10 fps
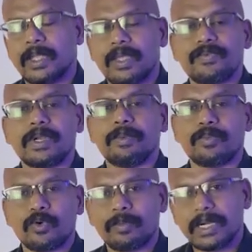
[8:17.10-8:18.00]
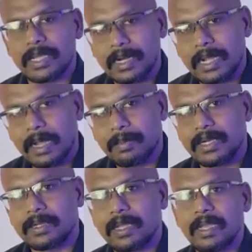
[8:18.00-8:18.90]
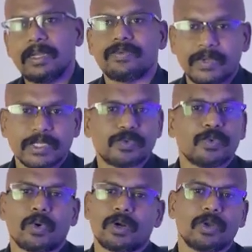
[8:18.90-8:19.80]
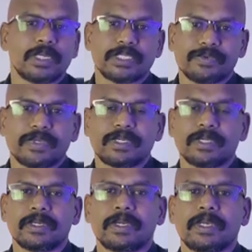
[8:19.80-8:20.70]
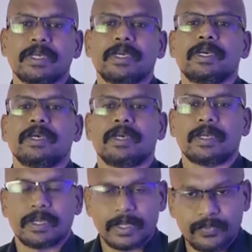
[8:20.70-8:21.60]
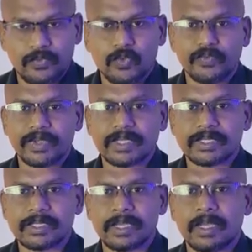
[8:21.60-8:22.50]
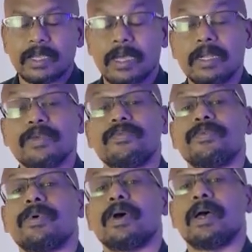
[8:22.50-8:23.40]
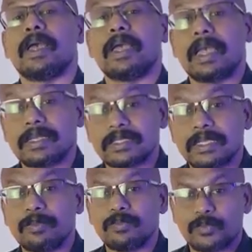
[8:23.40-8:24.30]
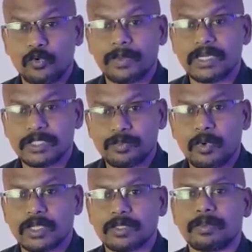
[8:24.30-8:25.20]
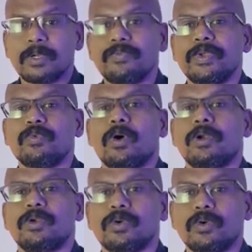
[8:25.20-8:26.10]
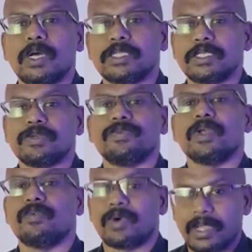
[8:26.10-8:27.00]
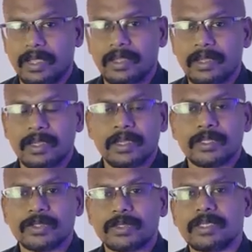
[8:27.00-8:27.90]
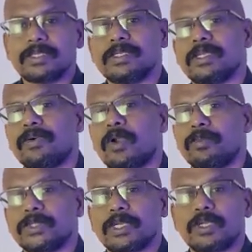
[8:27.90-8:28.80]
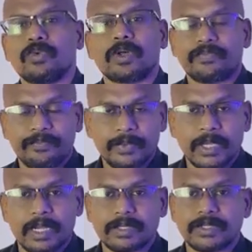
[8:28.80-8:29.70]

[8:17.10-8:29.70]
if an improvement can happen in 8 weeks, we want to achieve it in 4 weeks. And if X improvement is possible, we want to achieve the Y. So this is our objective of PRS